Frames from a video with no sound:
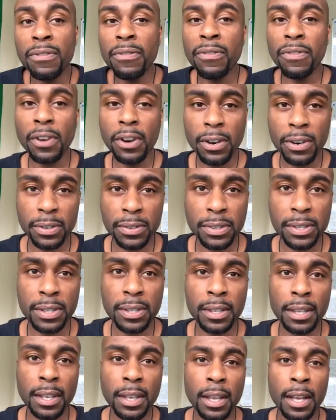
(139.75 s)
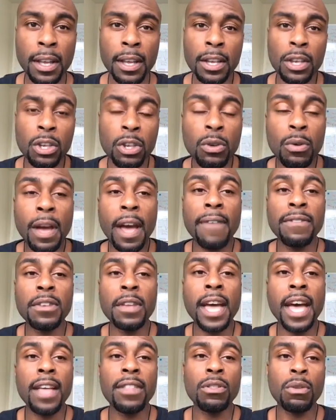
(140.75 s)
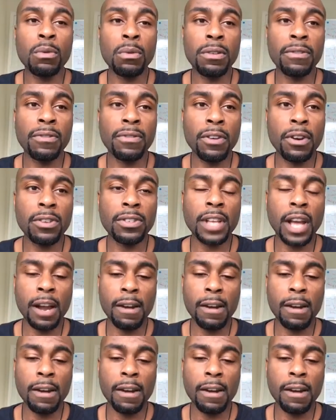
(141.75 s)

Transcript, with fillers: first, you have to add the wood first.